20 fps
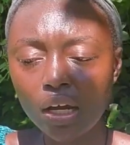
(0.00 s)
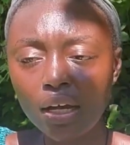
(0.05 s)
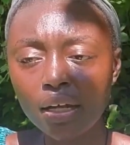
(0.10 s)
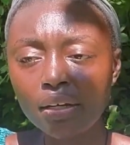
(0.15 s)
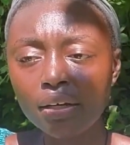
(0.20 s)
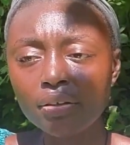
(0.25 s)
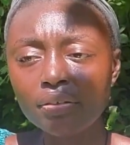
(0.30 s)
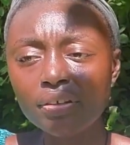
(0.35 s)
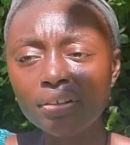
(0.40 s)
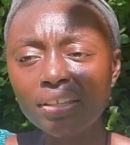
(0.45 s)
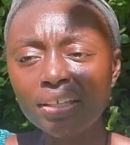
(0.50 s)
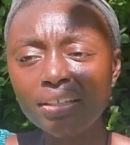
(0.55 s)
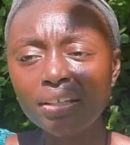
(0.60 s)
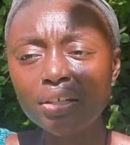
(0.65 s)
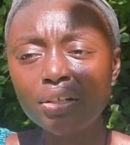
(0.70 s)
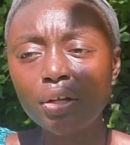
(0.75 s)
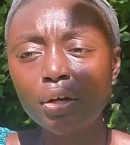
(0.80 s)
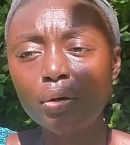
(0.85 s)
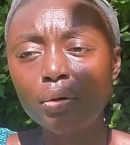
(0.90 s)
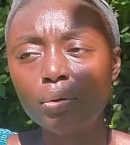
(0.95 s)
Another thing
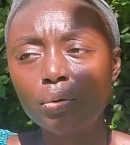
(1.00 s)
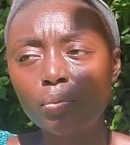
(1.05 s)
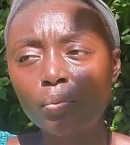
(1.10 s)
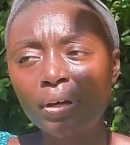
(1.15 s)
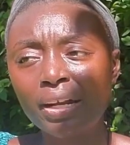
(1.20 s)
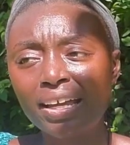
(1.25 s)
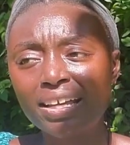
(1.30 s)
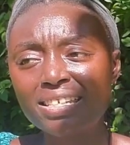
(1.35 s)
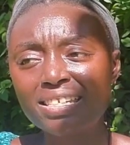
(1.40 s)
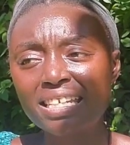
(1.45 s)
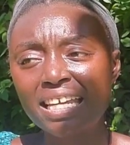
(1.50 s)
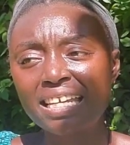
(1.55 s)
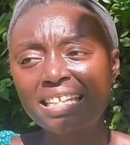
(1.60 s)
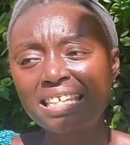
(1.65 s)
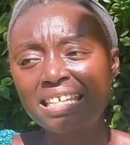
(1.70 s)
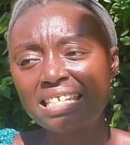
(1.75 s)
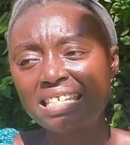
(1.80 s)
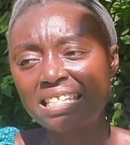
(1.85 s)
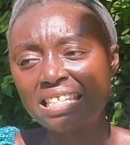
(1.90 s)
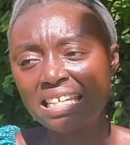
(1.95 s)
to note when I say
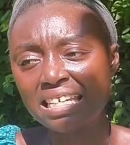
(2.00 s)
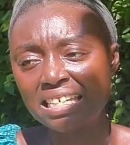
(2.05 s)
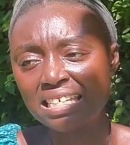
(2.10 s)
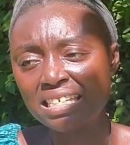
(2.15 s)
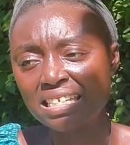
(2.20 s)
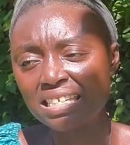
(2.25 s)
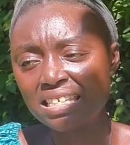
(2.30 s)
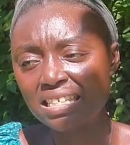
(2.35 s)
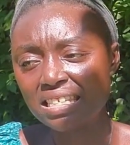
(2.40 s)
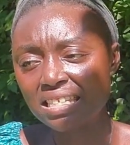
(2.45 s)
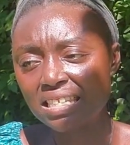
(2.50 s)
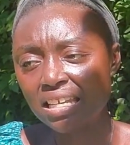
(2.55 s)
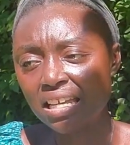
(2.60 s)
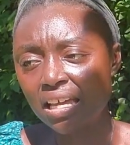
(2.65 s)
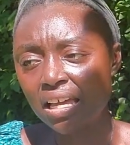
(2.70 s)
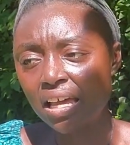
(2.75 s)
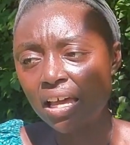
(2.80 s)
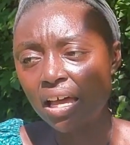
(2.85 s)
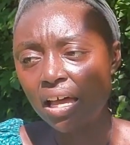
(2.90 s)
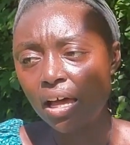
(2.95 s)
these things
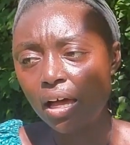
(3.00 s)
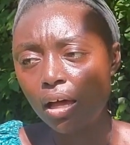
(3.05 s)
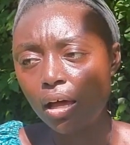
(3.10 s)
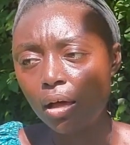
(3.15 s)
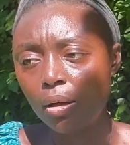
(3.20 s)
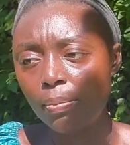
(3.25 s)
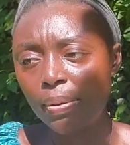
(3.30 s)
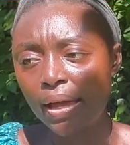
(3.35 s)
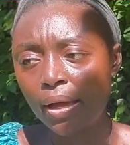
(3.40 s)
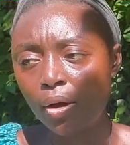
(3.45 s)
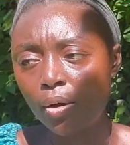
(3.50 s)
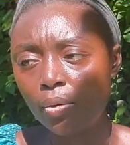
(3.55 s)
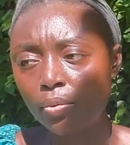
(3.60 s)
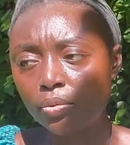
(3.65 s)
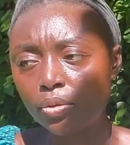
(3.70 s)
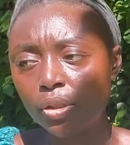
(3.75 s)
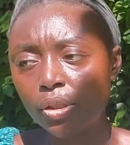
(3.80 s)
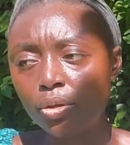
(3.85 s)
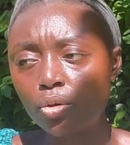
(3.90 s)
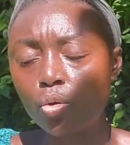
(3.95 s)
about
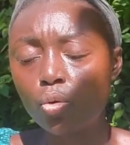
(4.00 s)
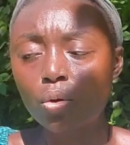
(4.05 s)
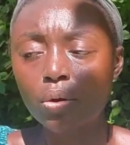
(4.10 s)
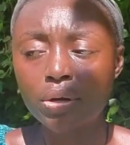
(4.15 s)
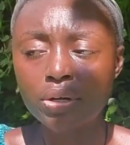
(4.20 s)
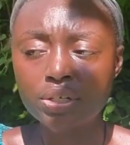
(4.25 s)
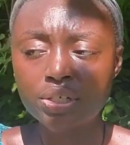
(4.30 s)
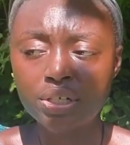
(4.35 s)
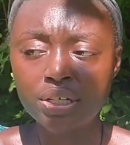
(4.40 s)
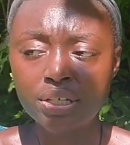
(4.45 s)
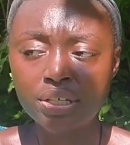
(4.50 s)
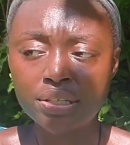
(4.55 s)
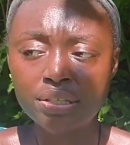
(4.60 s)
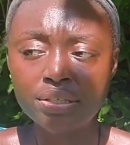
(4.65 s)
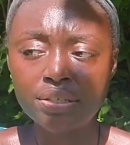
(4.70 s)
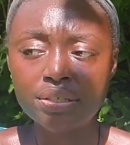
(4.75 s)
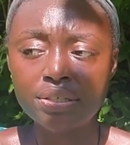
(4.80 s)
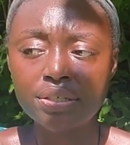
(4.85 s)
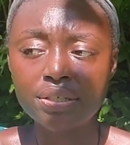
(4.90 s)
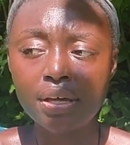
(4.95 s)
the
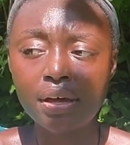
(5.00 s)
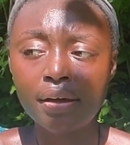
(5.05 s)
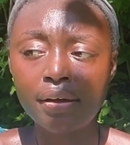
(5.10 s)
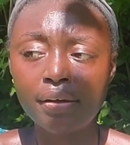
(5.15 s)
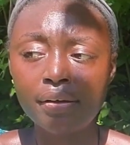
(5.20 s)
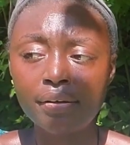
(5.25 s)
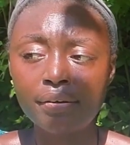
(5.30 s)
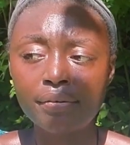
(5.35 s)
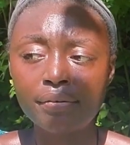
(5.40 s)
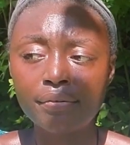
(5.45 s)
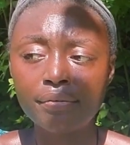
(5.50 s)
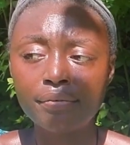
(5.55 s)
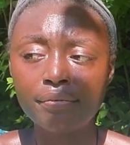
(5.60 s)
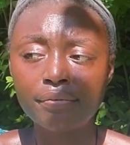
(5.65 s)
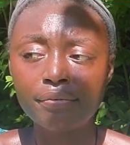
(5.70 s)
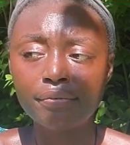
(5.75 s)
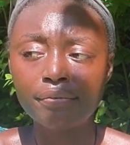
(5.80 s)
origins of